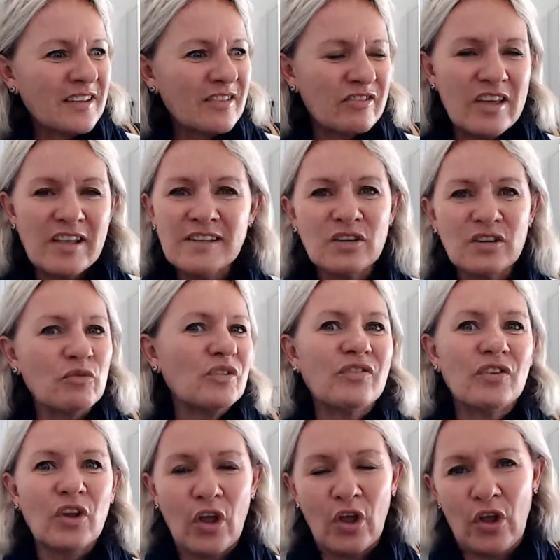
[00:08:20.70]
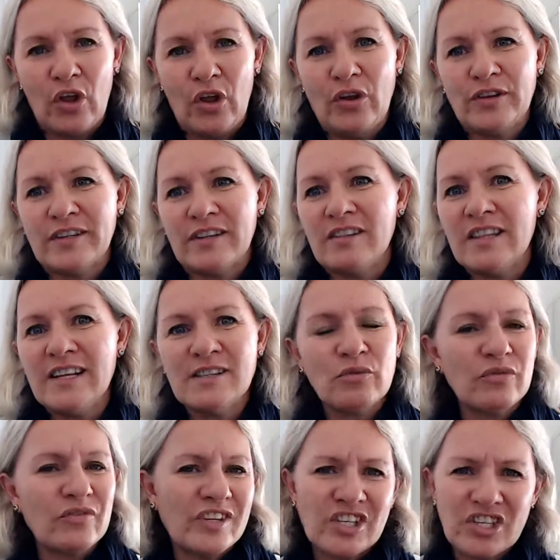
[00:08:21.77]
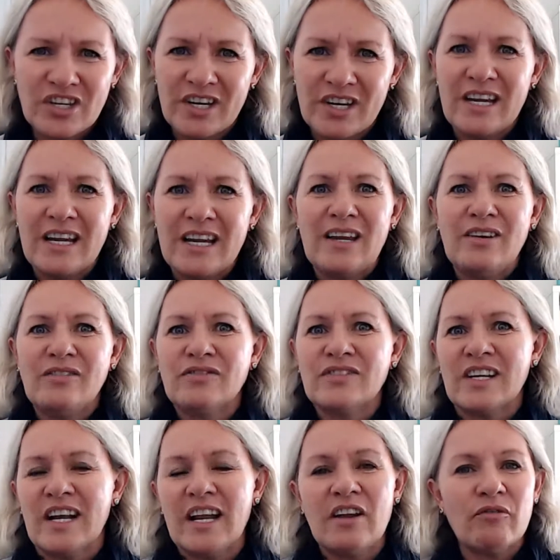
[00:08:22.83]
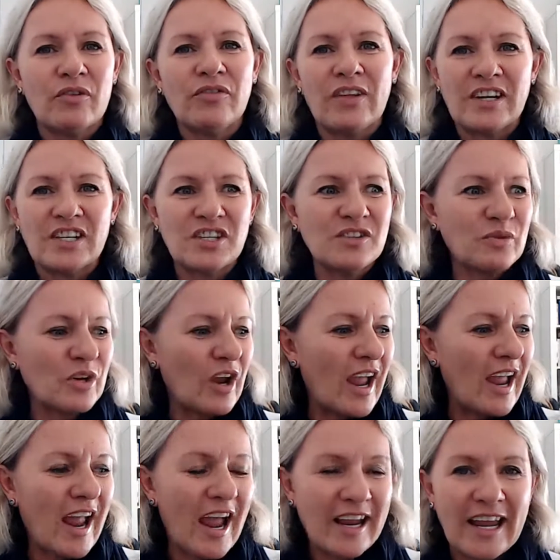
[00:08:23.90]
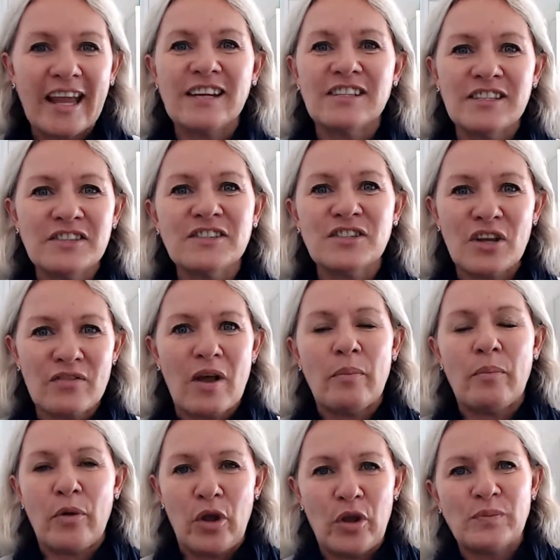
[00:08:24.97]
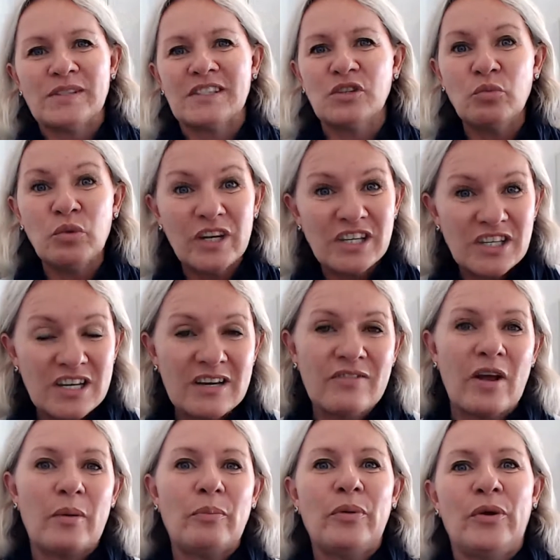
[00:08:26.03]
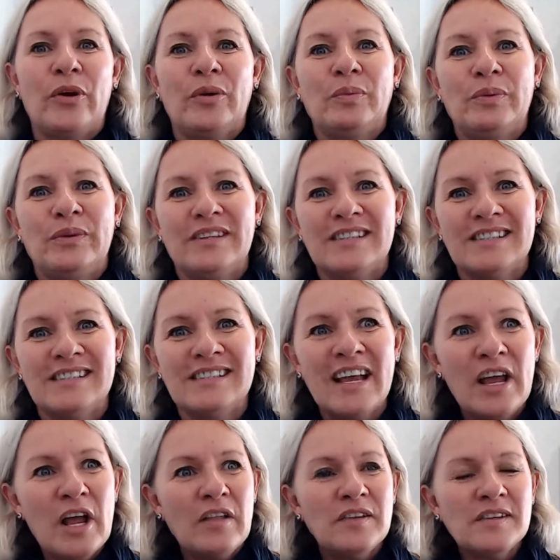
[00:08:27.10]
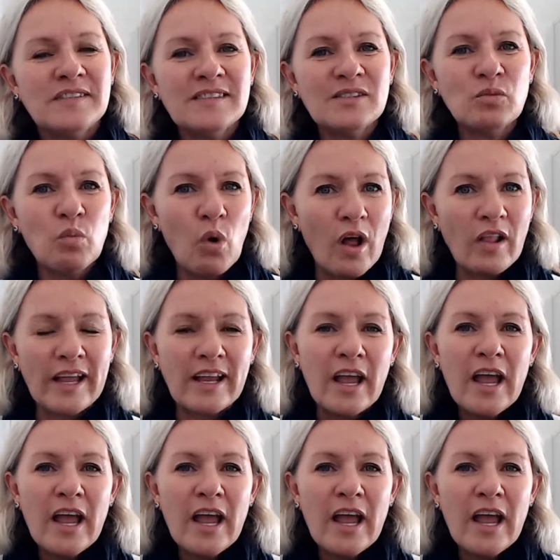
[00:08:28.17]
things that we've learned and things we've achieved, and any reflections, we go, okay, did it serve our purpose? Did we achieve our purpose? This is what, like,